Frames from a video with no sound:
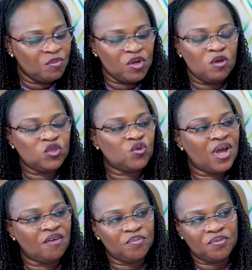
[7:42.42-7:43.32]
and we also
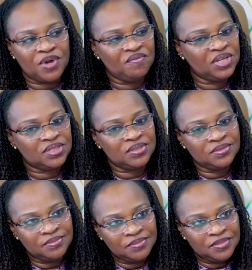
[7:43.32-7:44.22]
have private
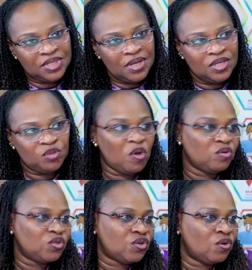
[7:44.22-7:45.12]

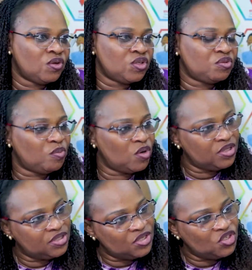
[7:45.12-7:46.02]
sponsors,
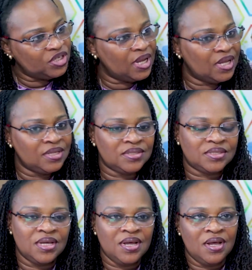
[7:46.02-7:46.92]

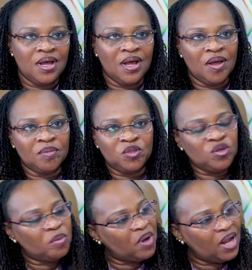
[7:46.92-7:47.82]
politicians,
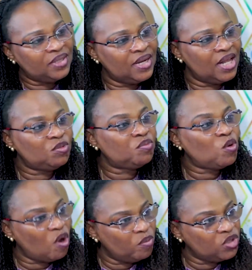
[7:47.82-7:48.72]
donor partners, people
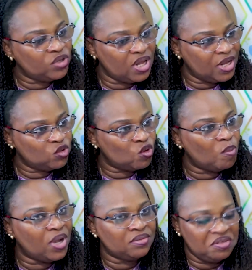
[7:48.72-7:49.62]
coming together to
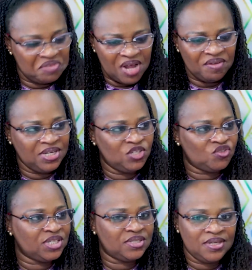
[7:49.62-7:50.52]
come and they have an
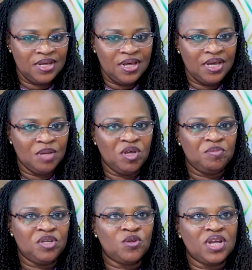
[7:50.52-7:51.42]
interest. It may
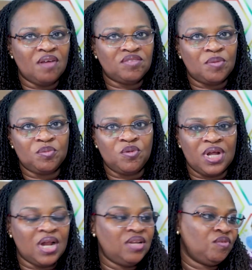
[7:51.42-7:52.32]
be looking after people
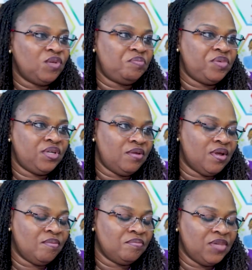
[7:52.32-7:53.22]
that are living
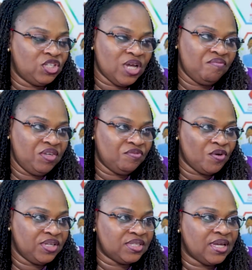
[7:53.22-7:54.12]
with HIV,
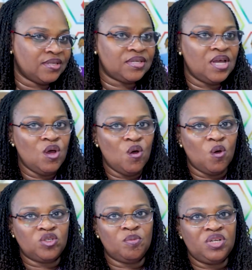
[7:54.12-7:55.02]
for instance,
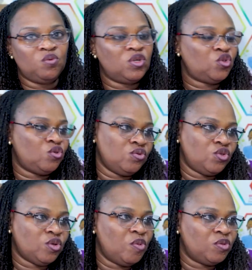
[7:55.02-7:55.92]
or somebody wants to
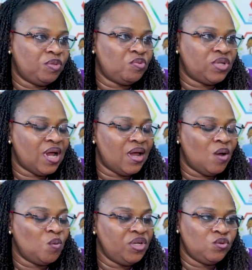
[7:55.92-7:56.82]
support people that
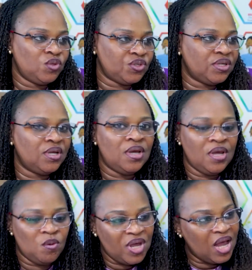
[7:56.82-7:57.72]
are widows.
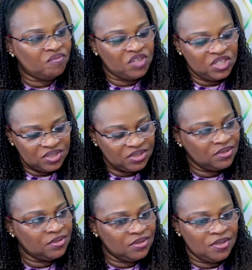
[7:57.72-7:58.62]
We have this
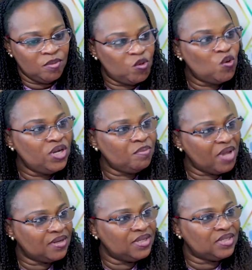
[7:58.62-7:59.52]
pooling
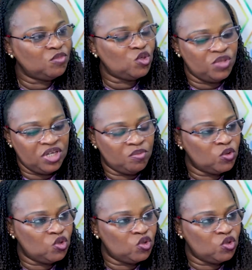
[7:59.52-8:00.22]
mechanism to be able